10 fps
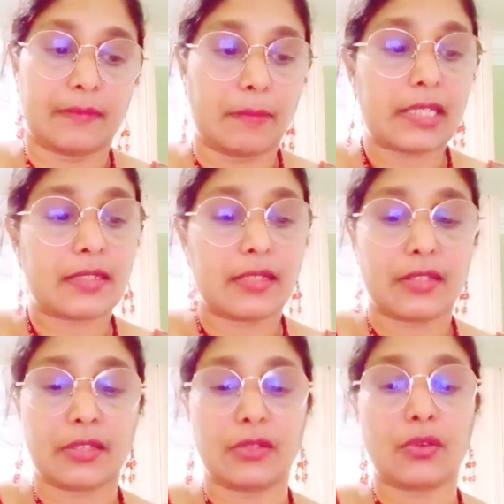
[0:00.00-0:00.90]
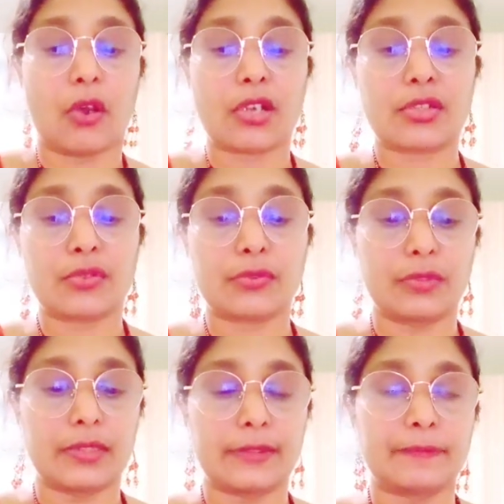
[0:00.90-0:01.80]
but you got
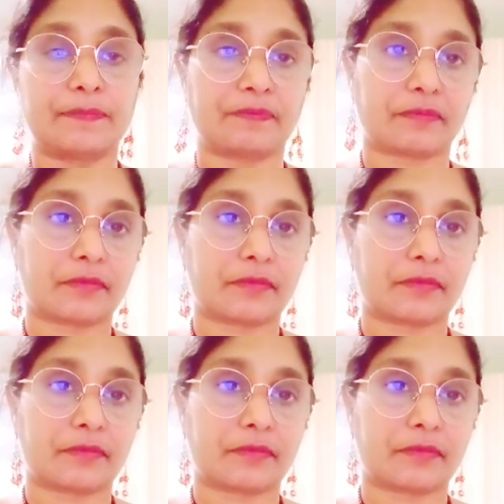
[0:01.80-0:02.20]
to